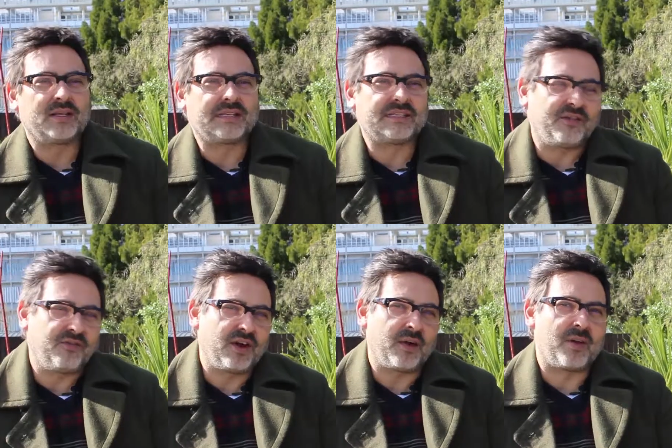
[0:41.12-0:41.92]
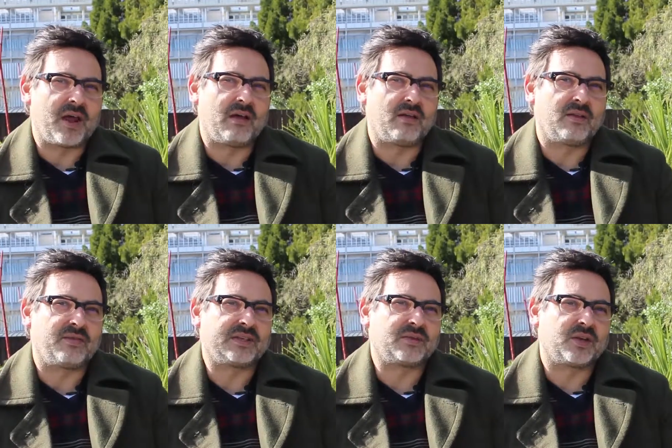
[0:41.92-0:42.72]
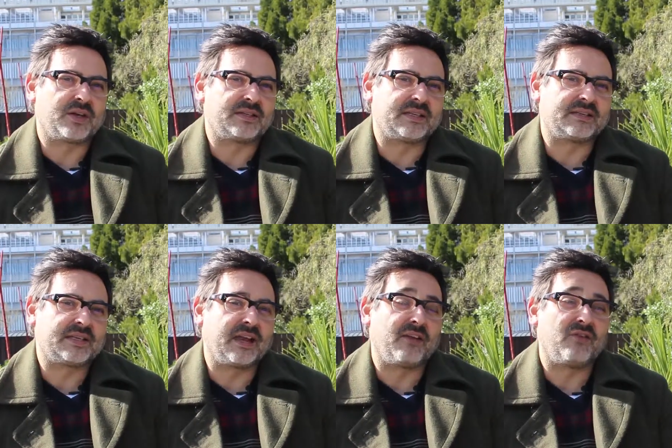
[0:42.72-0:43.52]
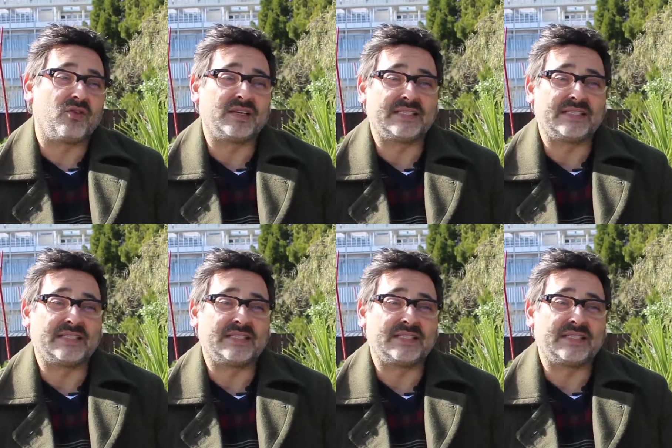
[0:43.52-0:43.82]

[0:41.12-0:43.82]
is different about this work is it's getting very